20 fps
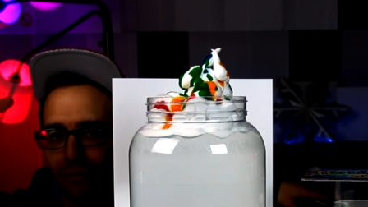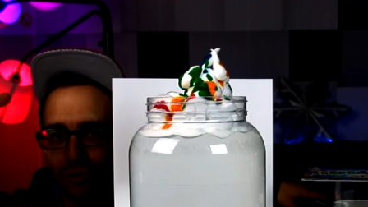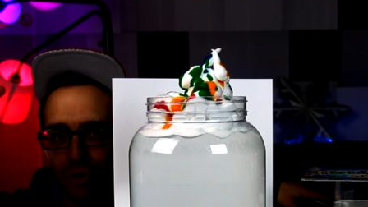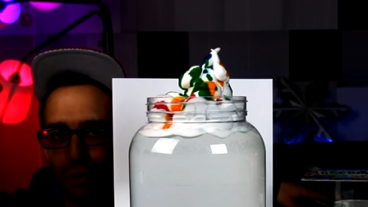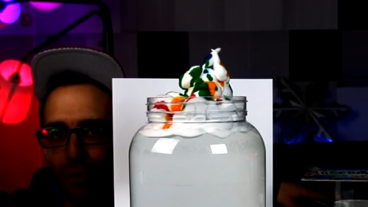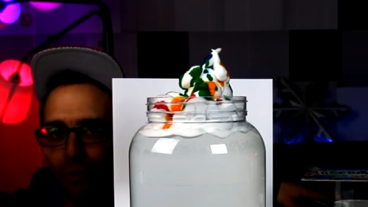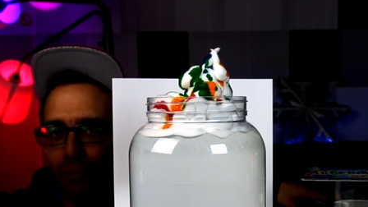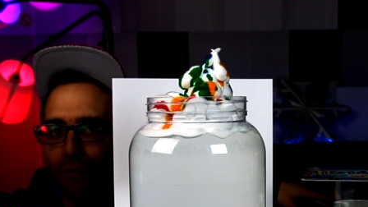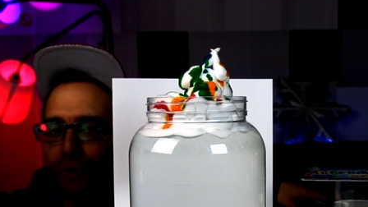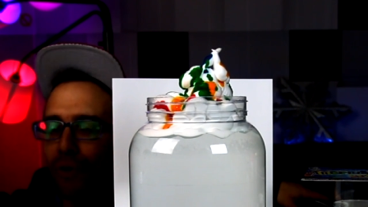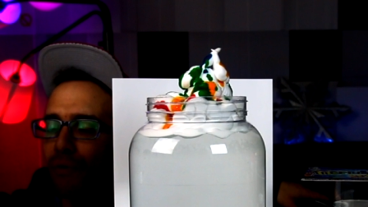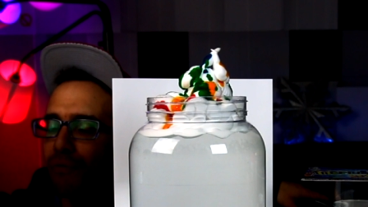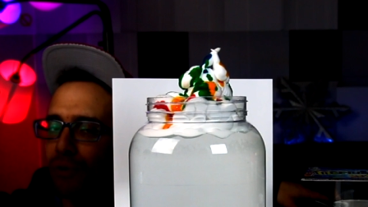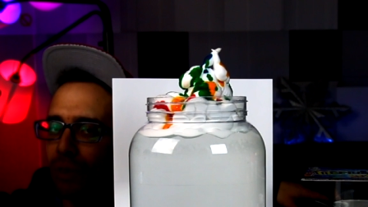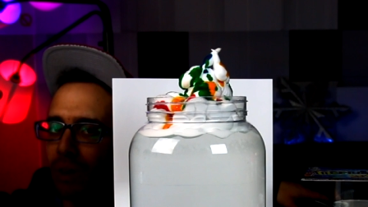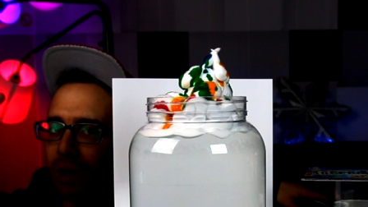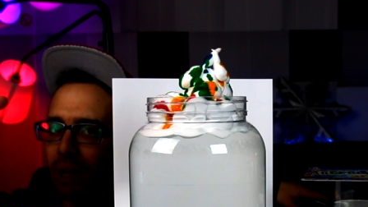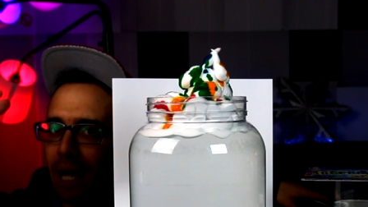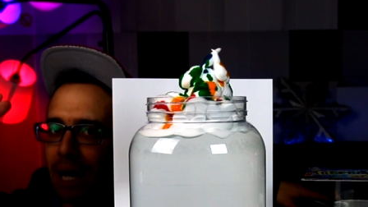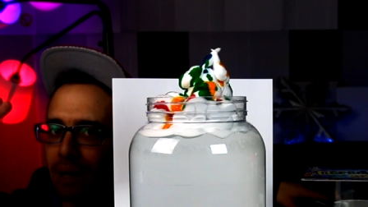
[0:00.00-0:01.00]
too full for
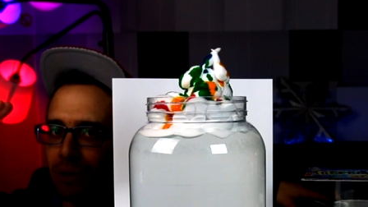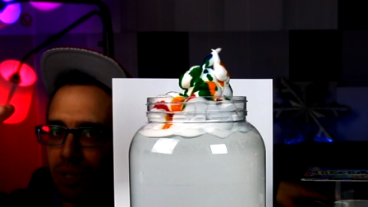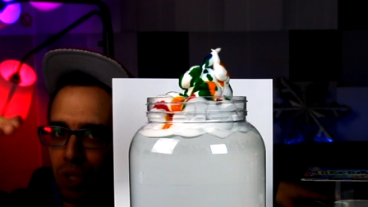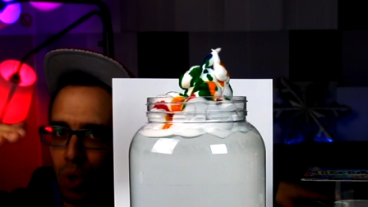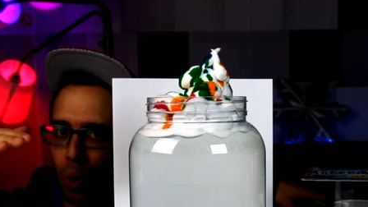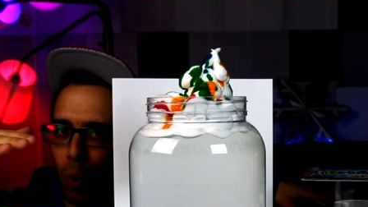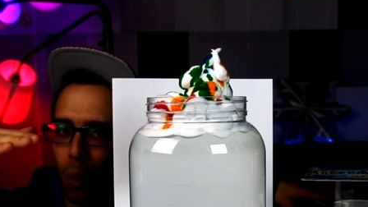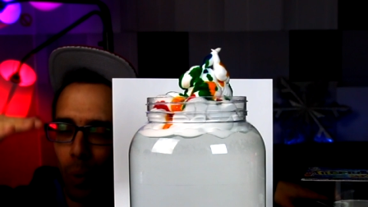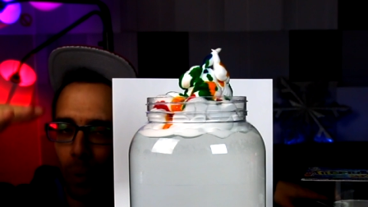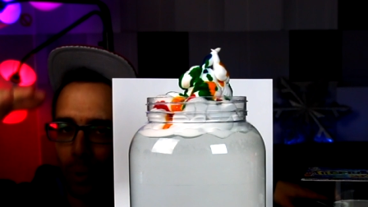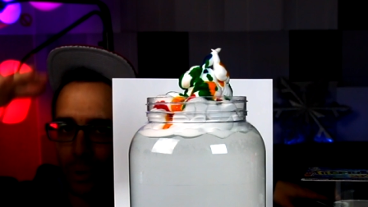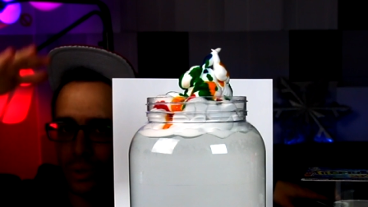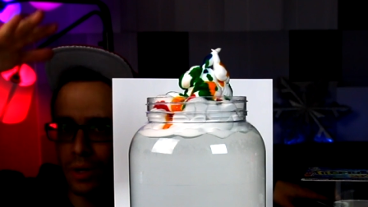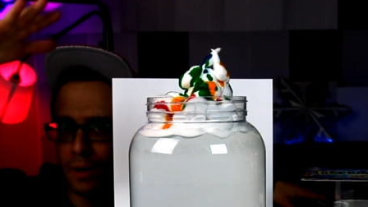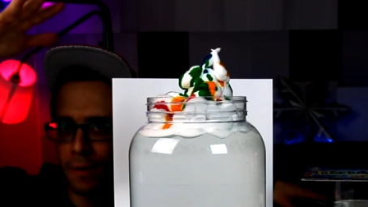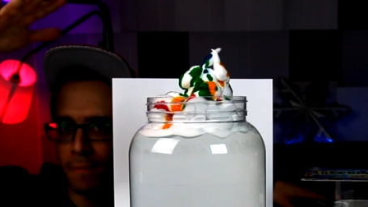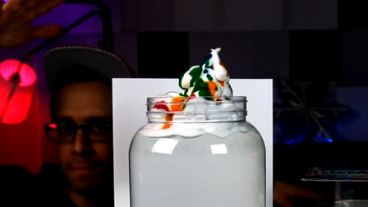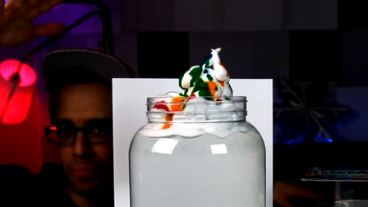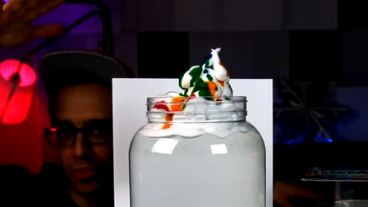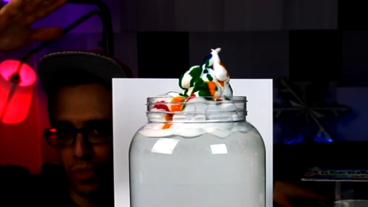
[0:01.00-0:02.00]
the clouds to hold.
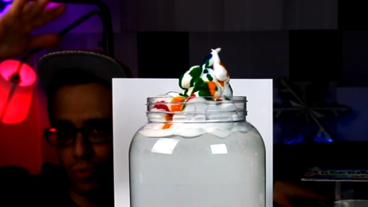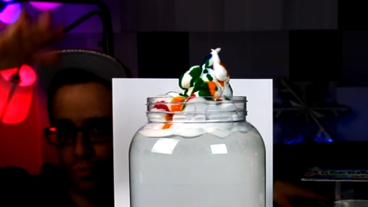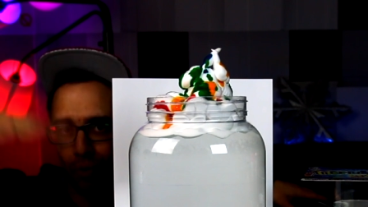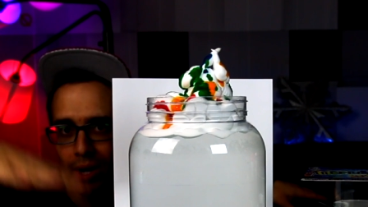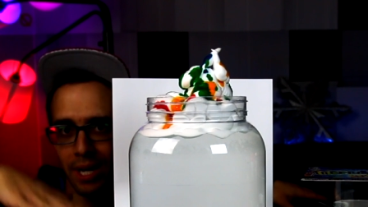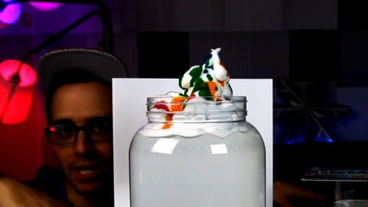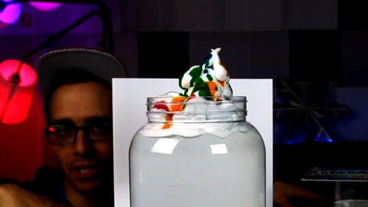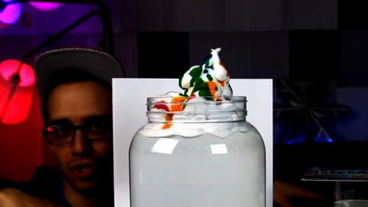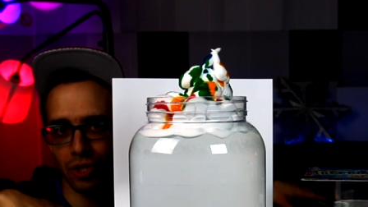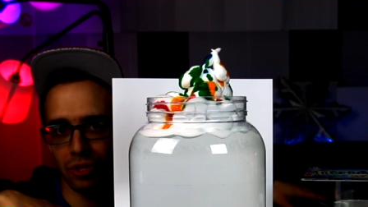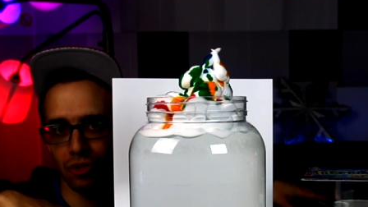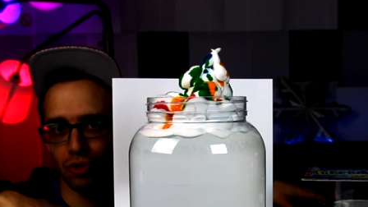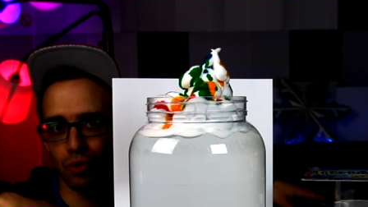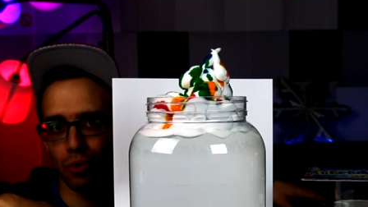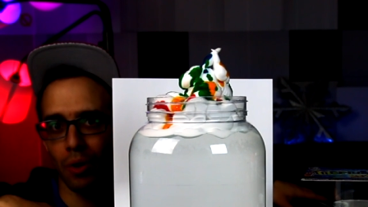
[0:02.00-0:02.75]
The rain just